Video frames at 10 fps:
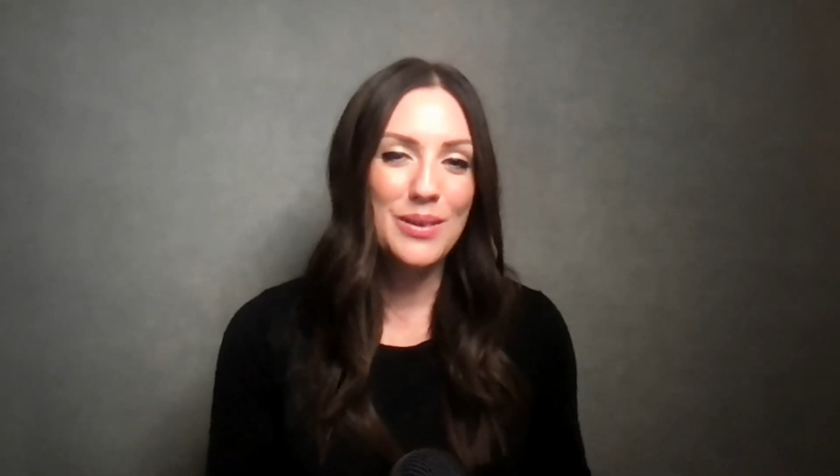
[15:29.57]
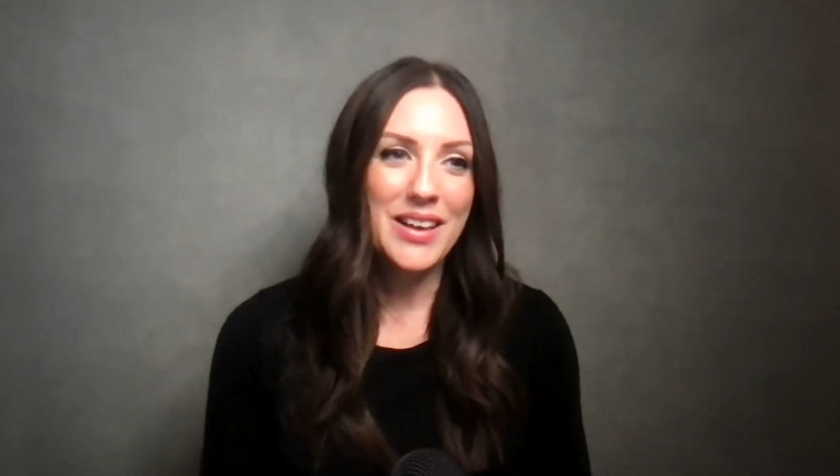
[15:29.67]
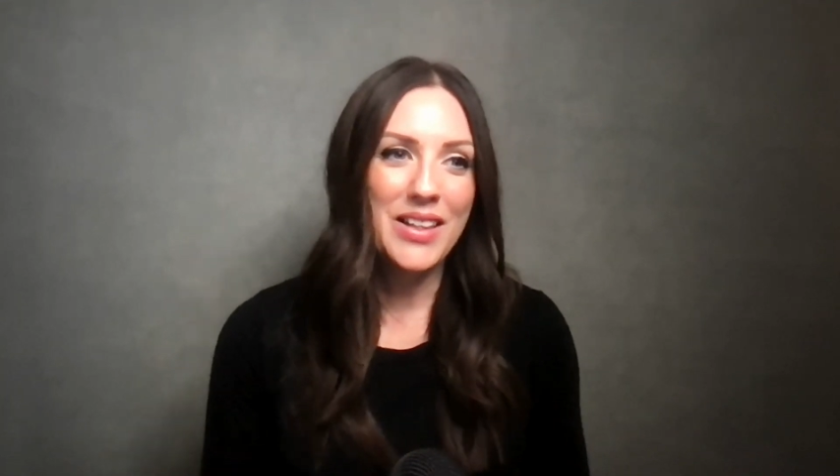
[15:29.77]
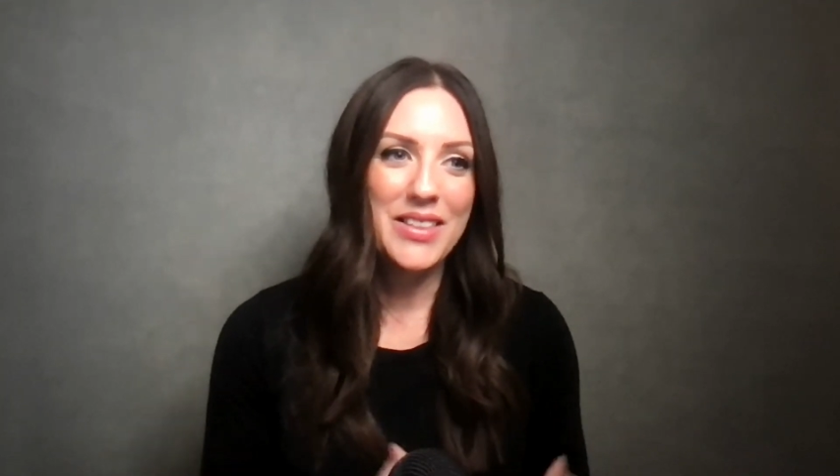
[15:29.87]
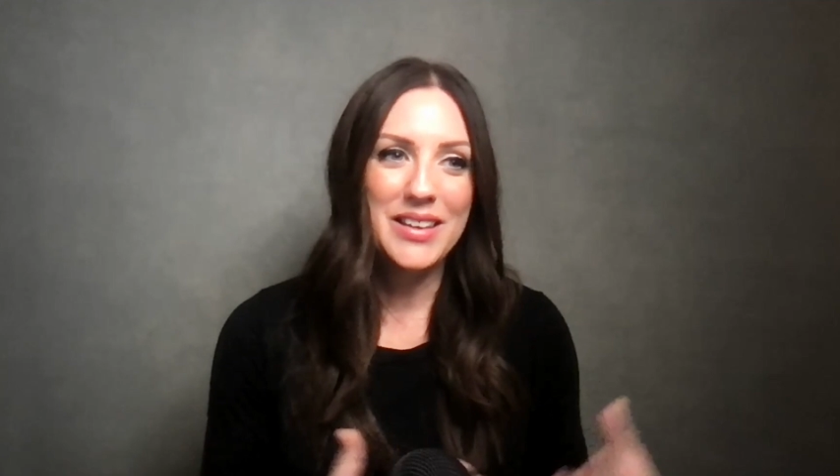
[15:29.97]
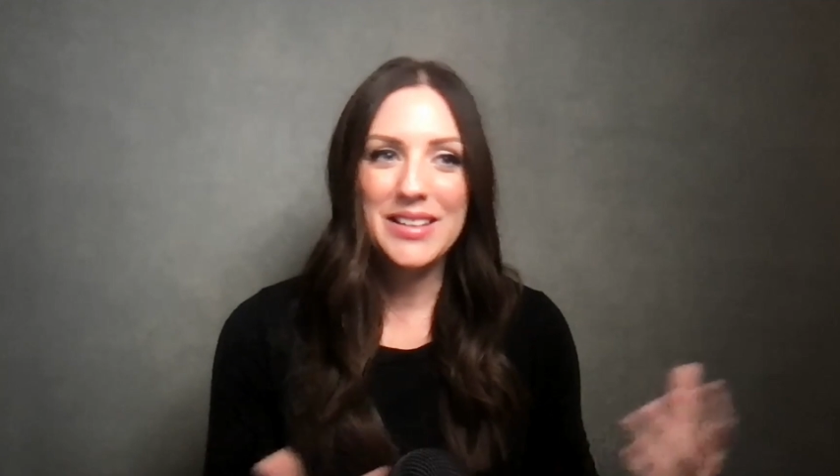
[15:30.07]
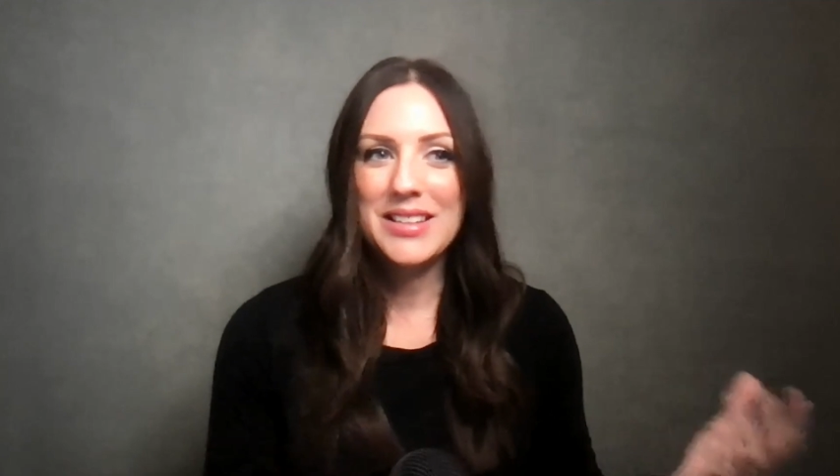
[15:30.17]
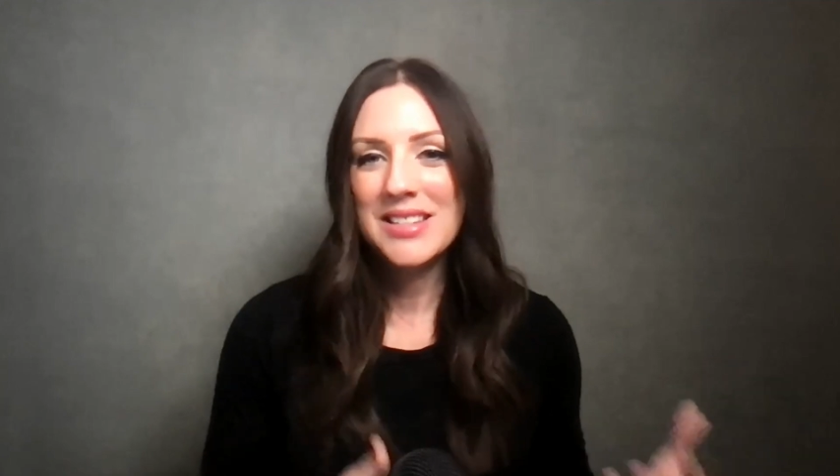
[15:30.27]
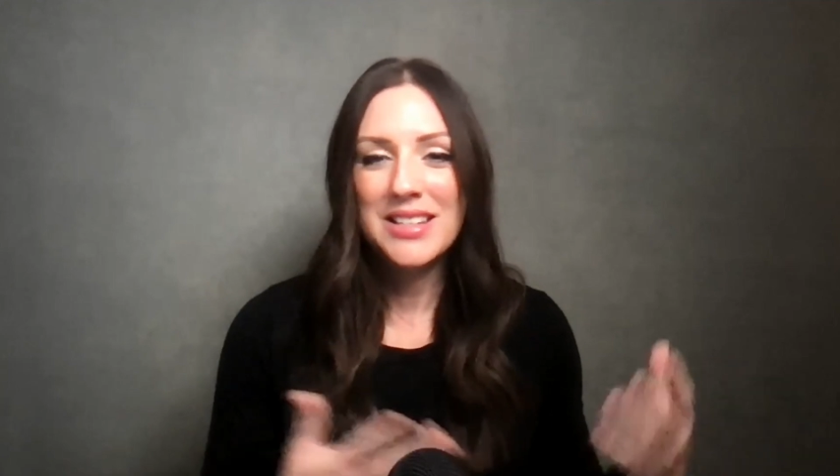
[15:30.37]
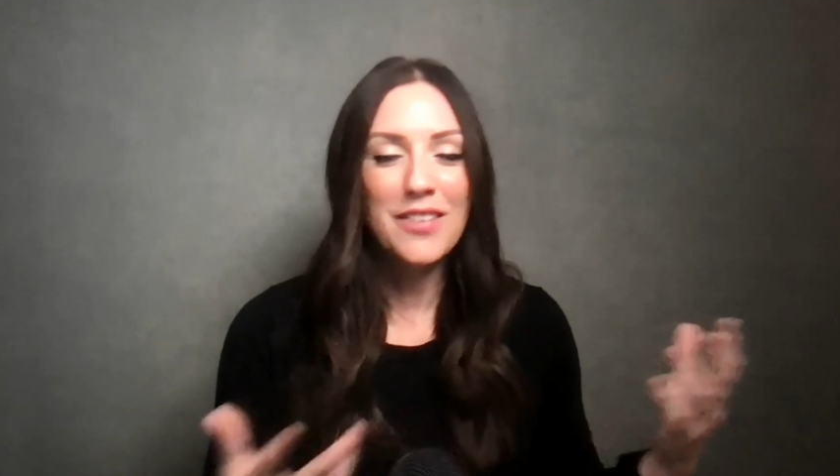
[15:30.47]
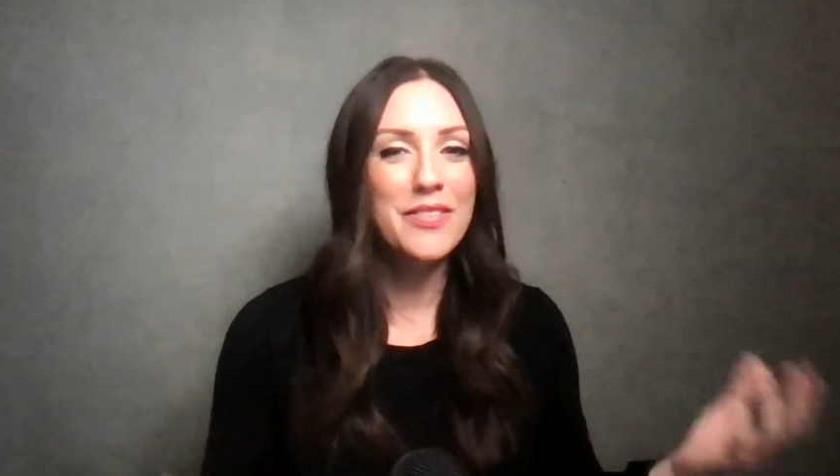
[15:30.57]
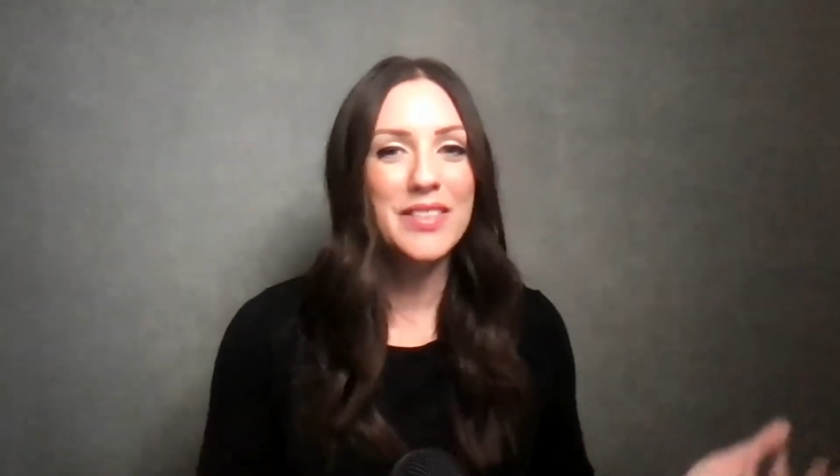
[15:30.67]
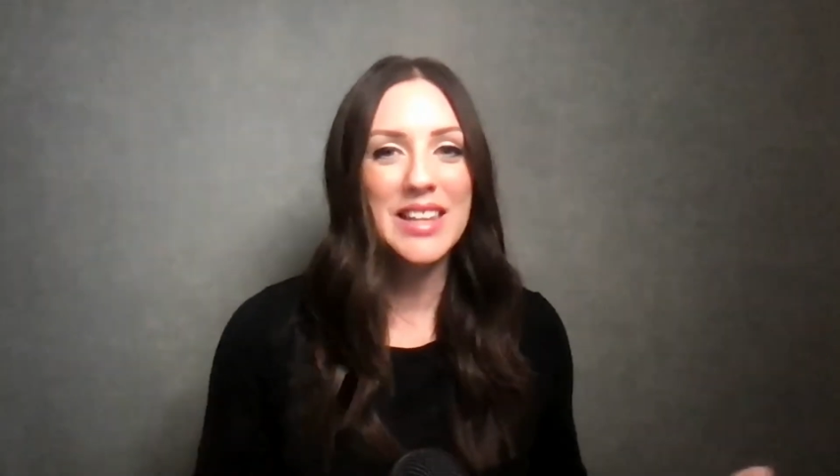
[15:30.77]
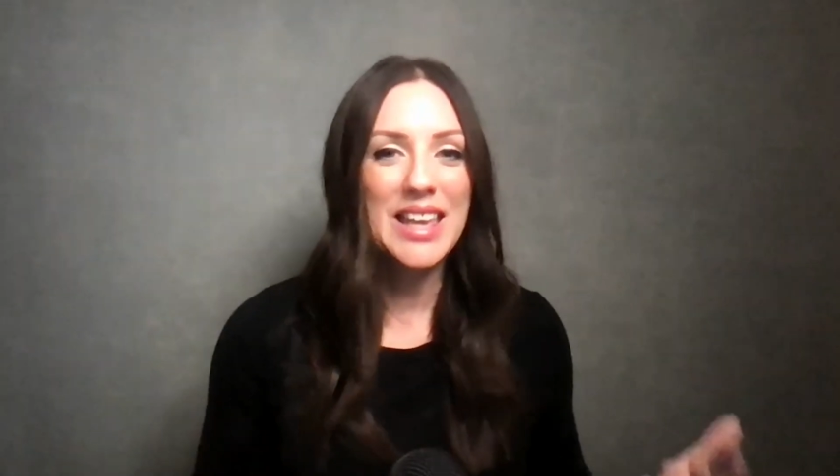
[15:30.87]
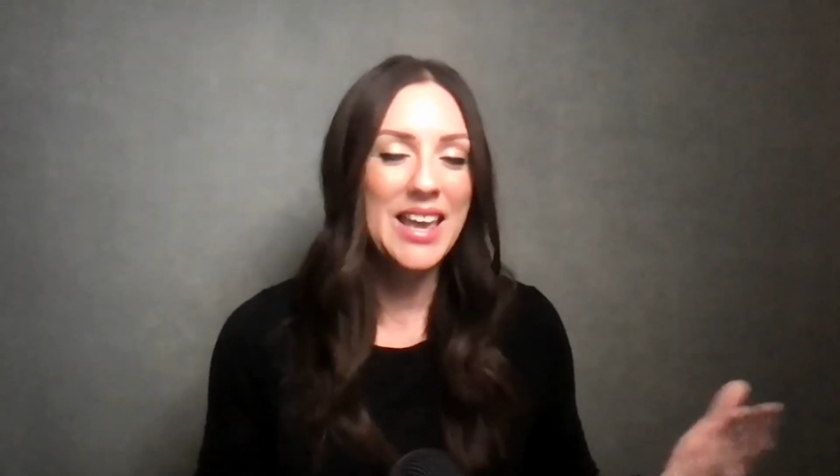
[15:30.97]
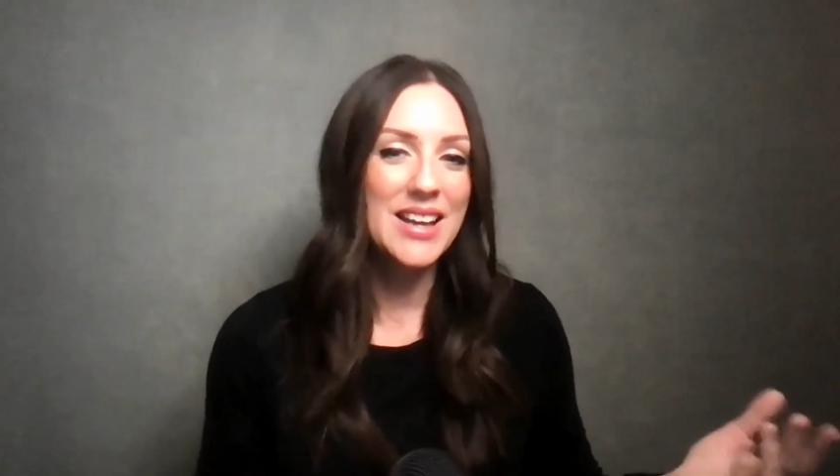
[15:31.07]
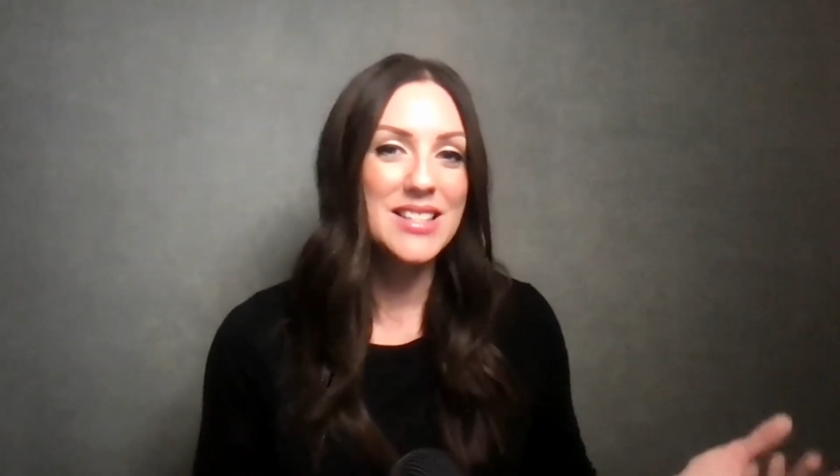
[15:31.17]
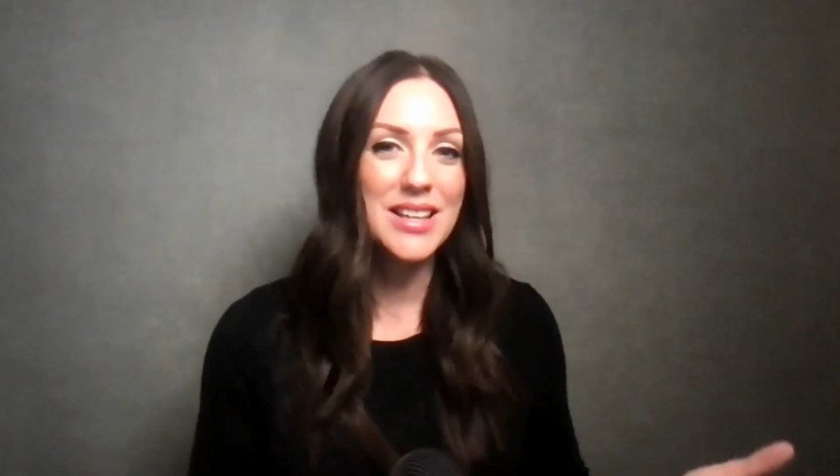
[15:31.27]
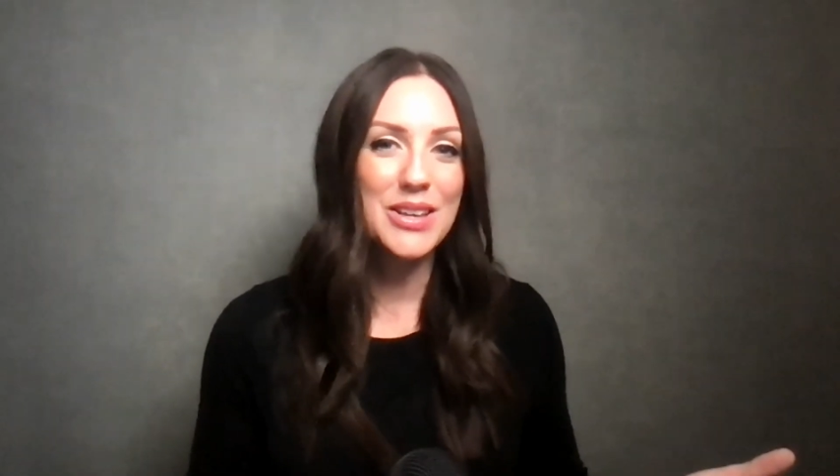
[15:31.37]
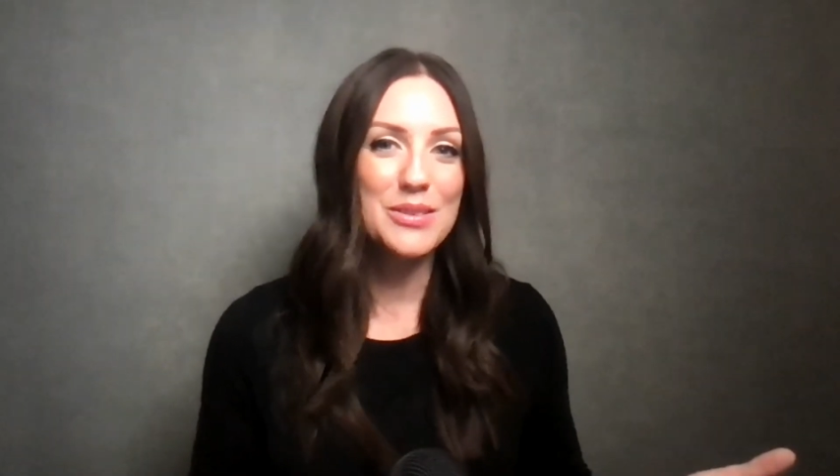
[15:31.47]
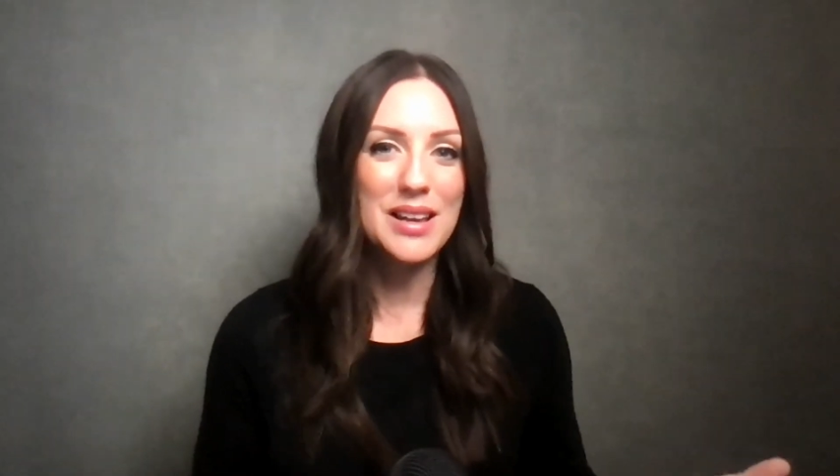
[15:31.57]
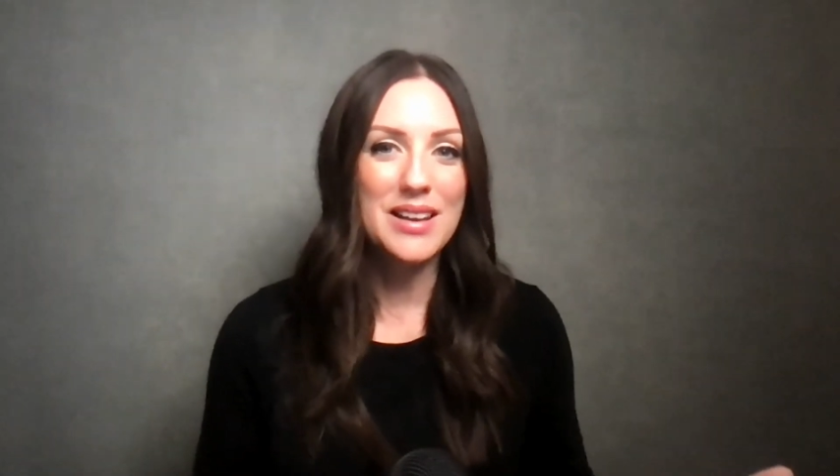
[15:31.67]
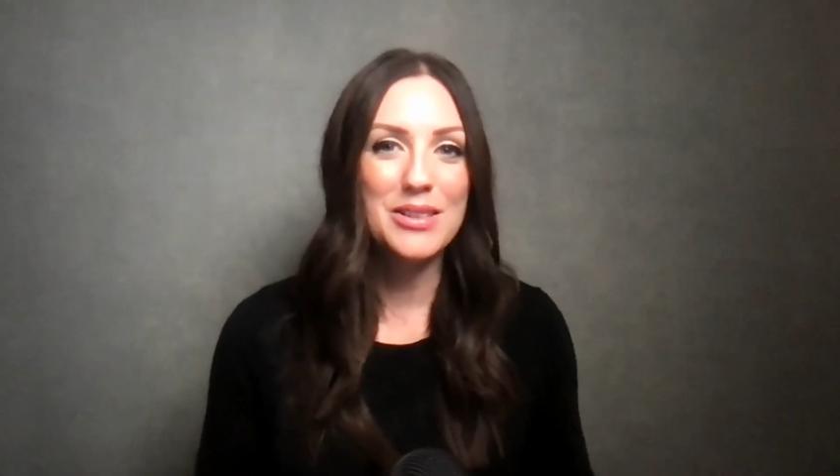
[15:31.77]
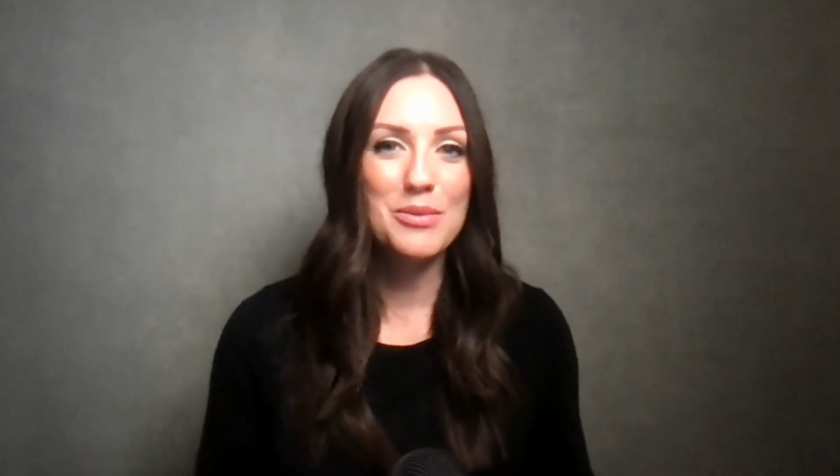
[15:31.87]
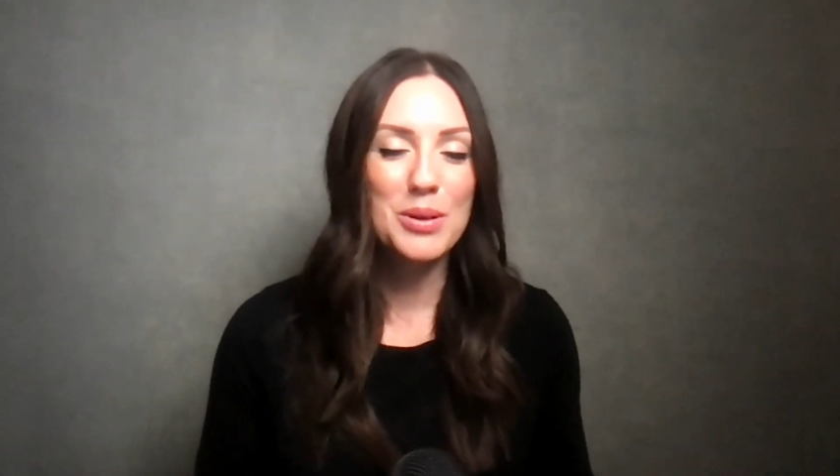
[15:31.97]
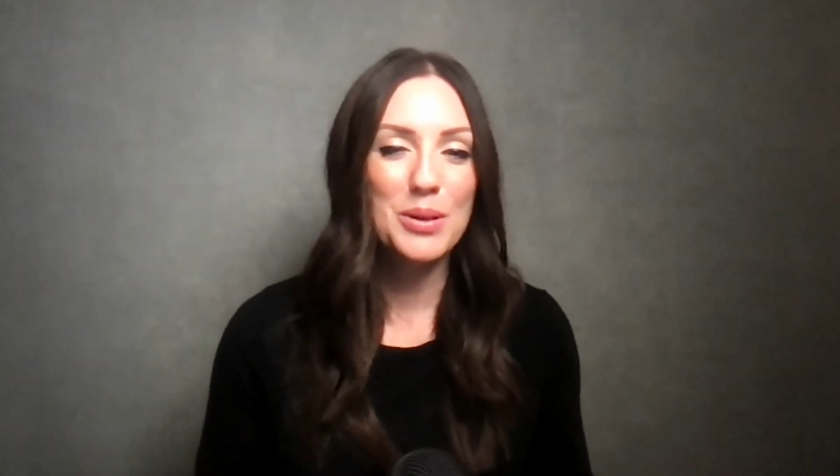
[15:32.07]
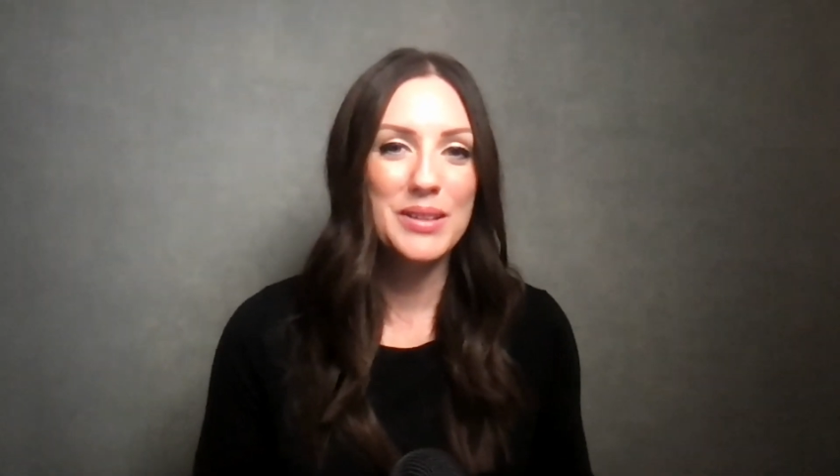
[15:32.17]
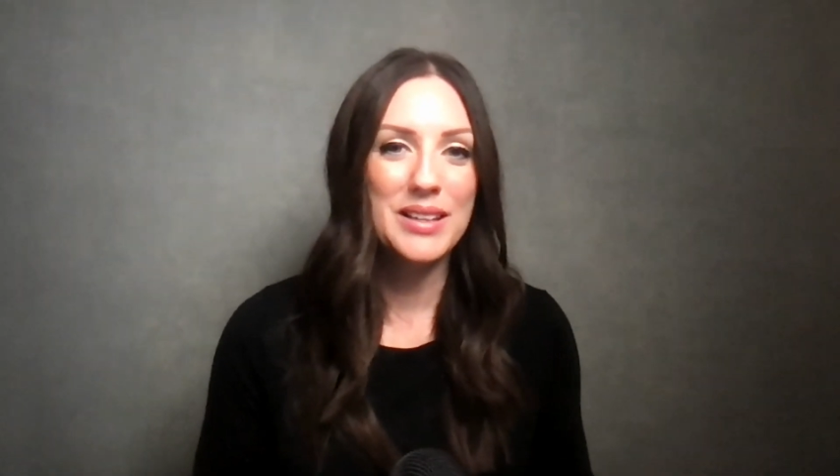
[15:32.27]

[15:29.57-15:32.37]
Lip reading: all the stuff and the chaos that goes on in the world,